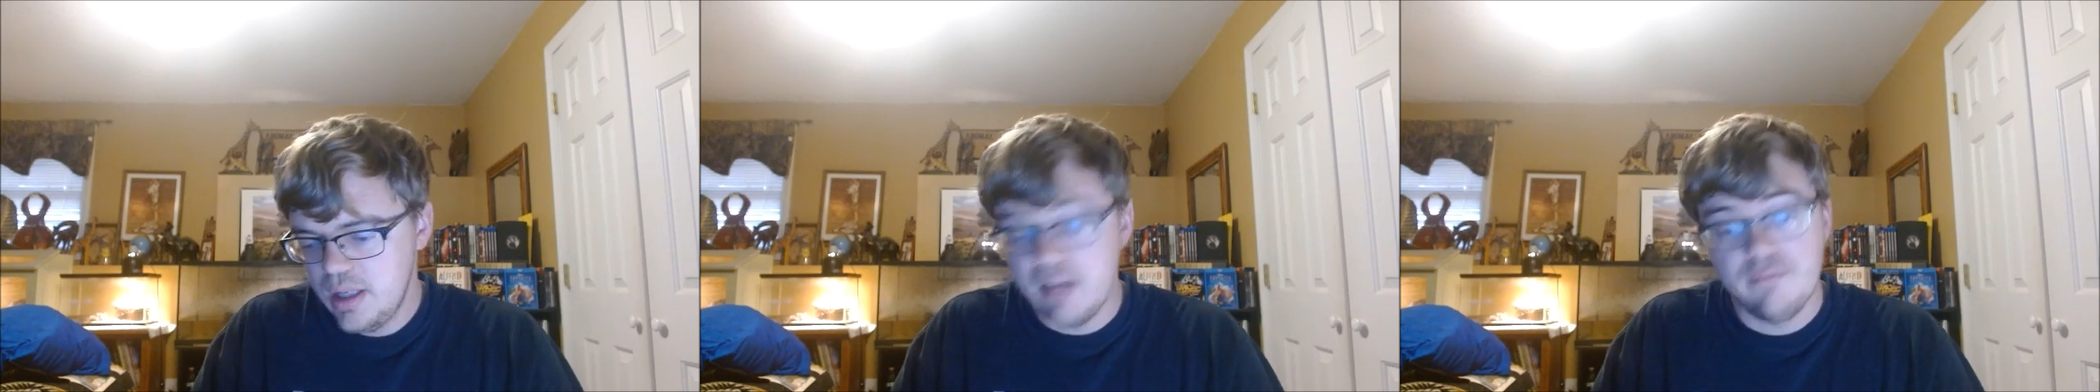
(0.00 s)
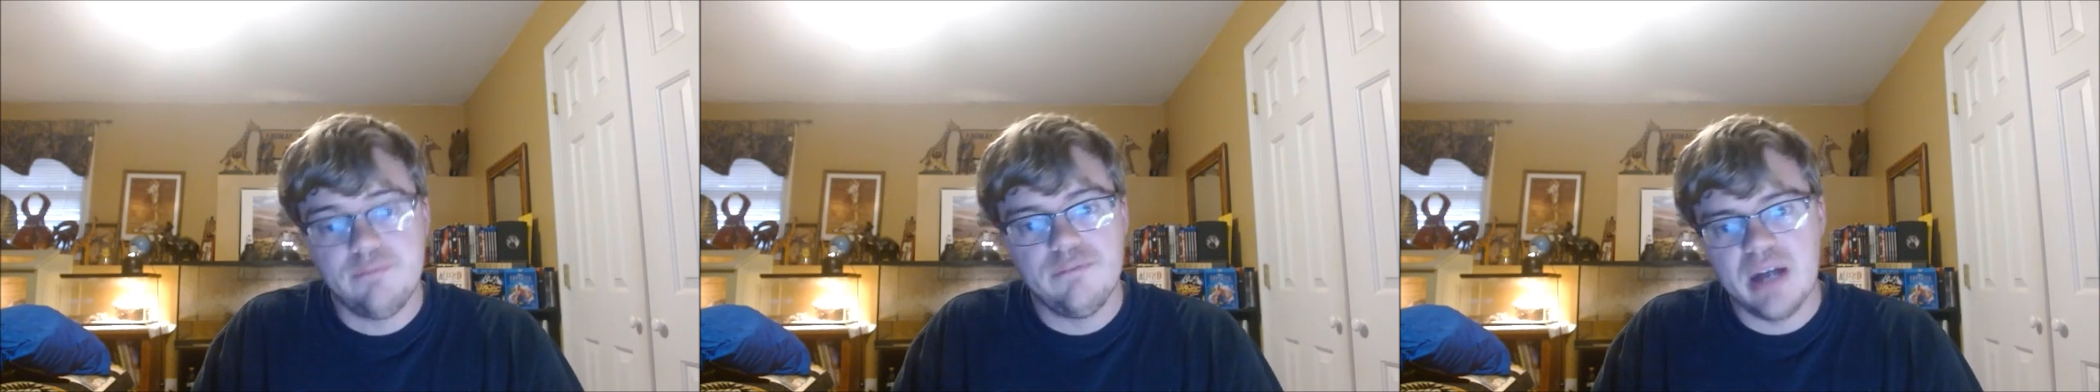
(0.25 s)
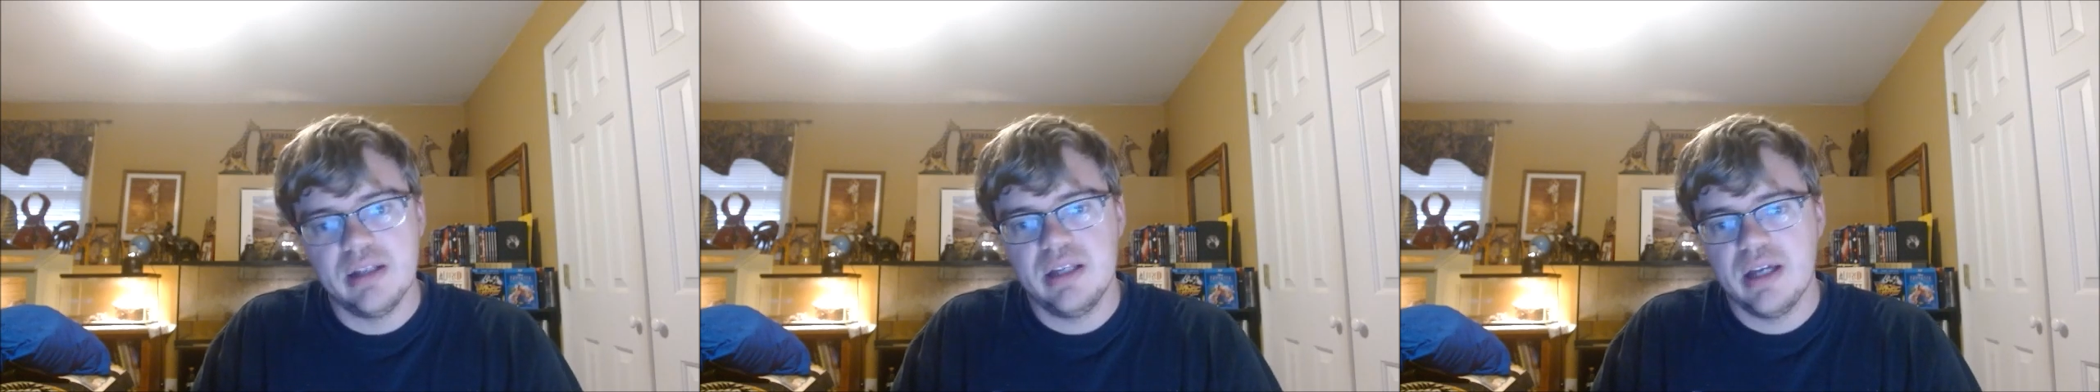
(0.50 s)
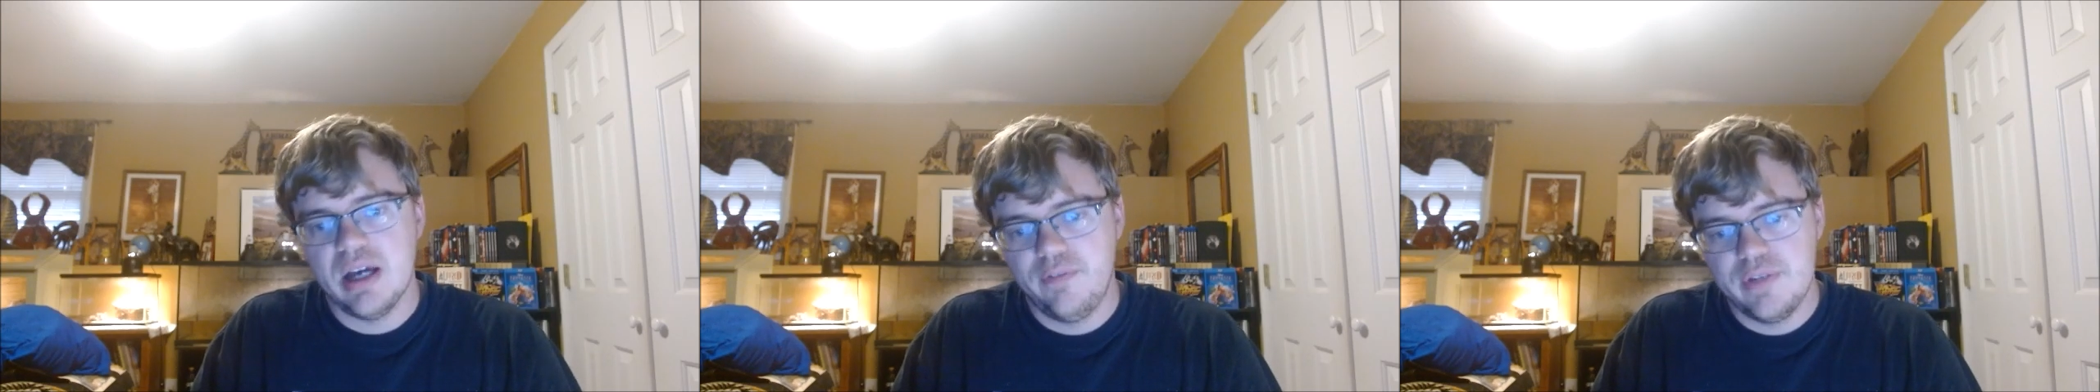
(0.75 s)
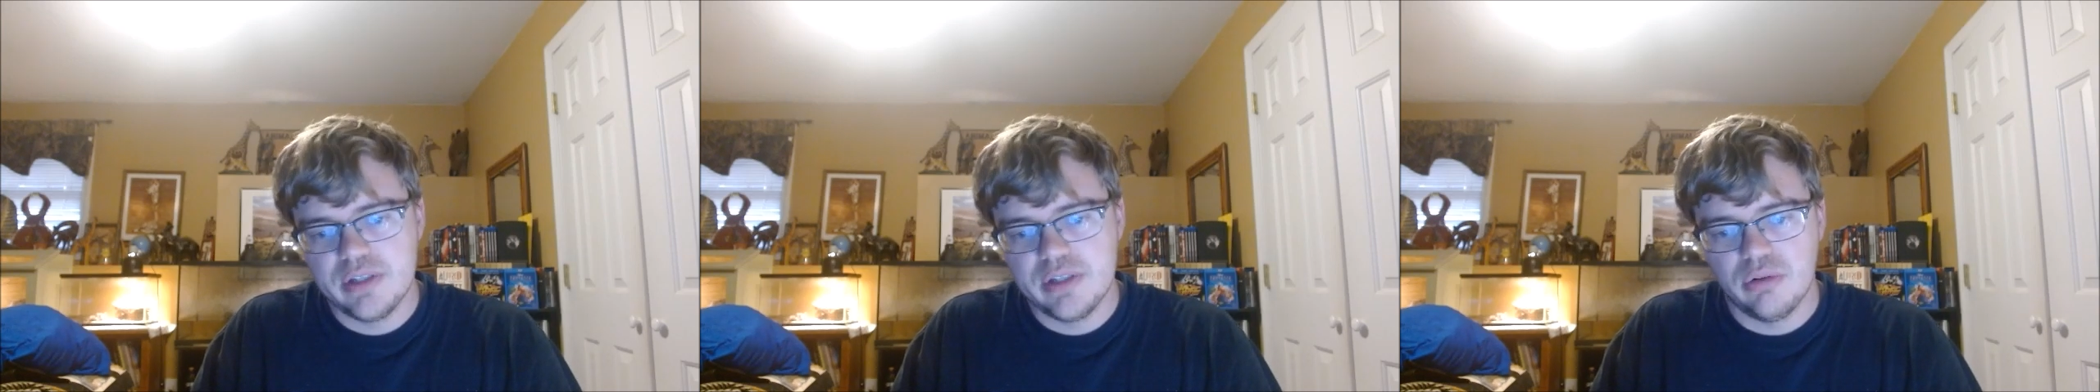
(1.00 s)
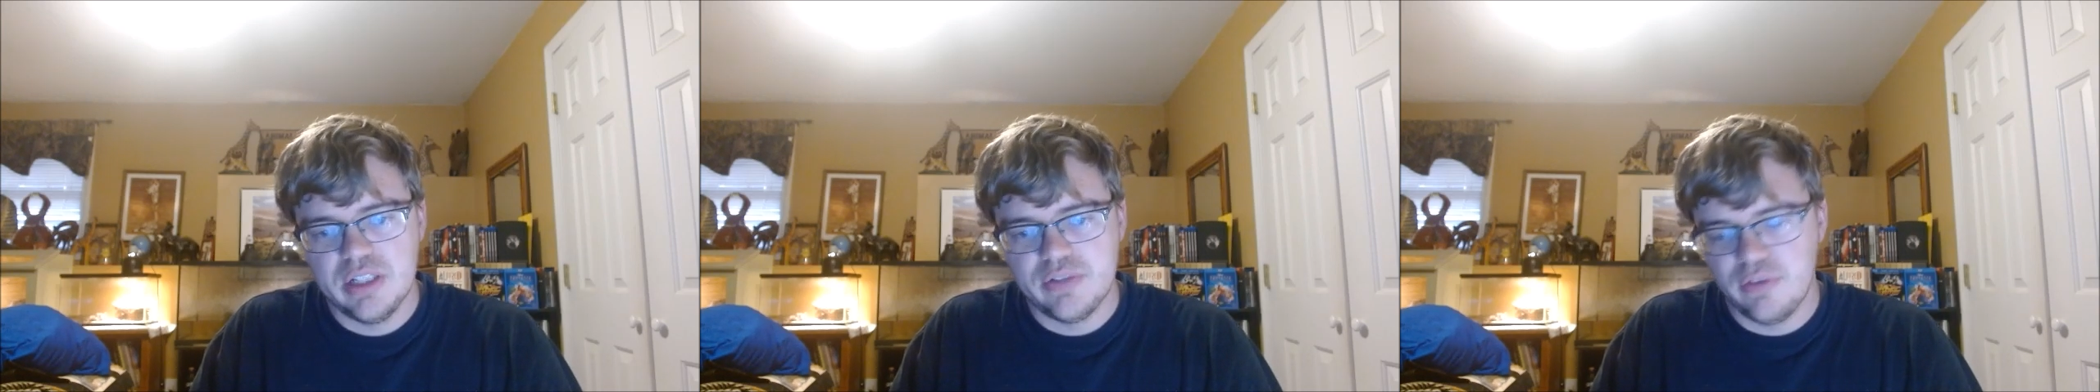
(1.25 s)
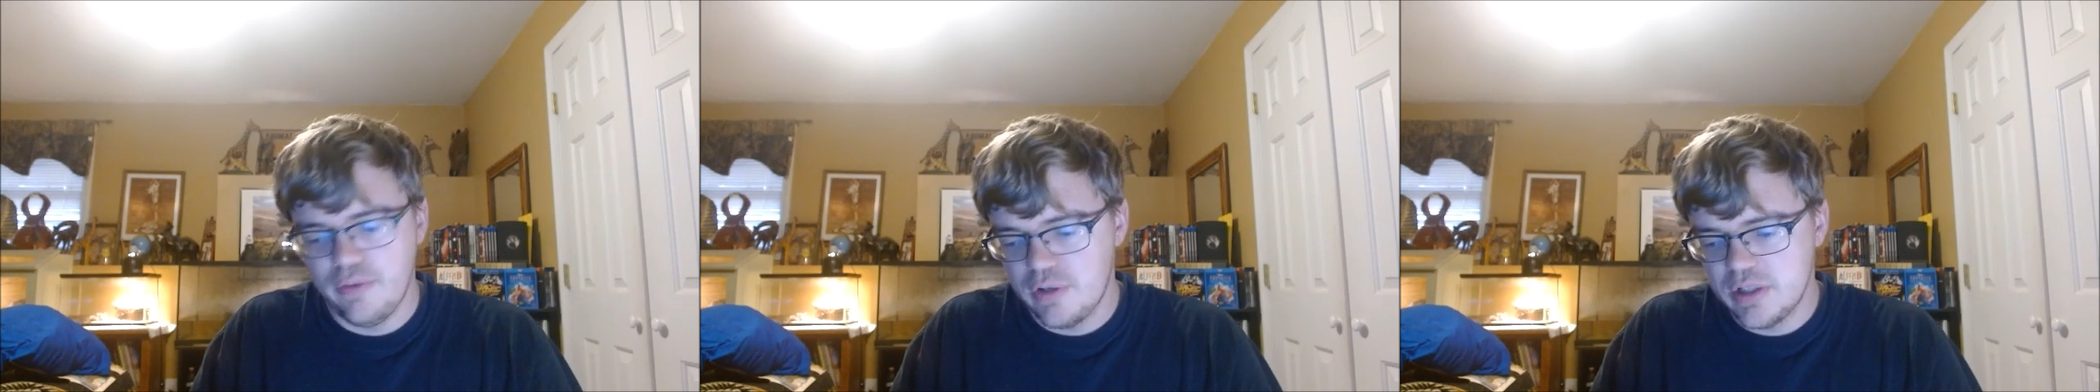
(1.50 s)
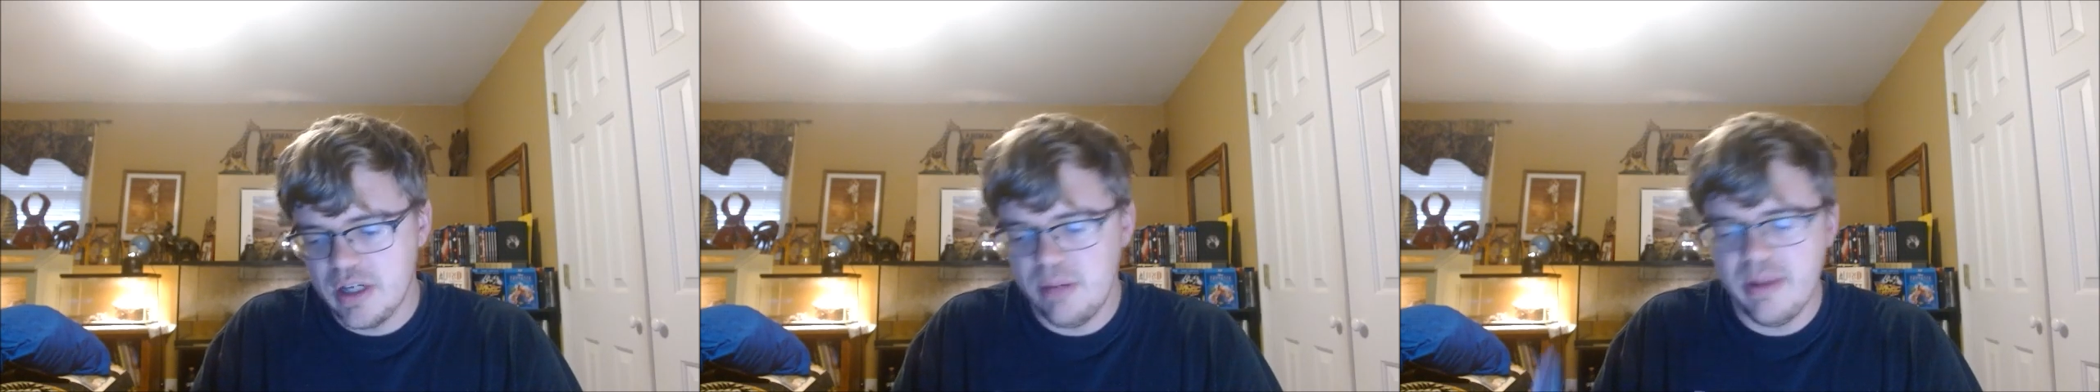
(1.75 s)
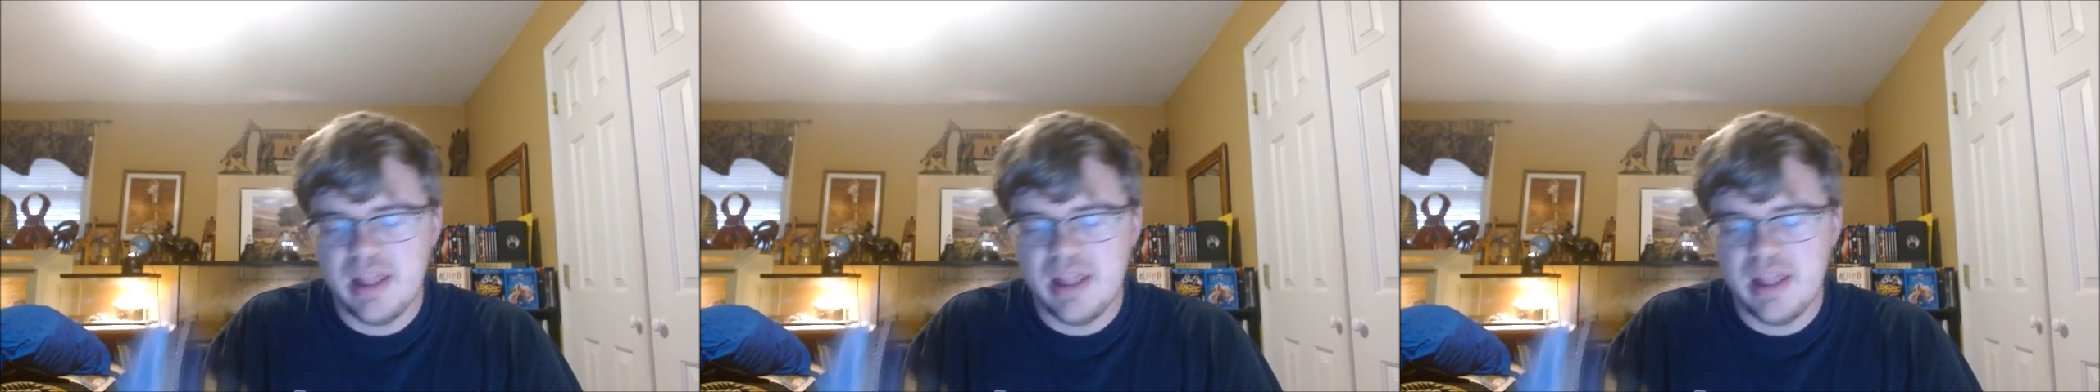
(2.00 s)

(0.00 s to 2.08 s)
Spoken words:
that finally got a physical release for the first time,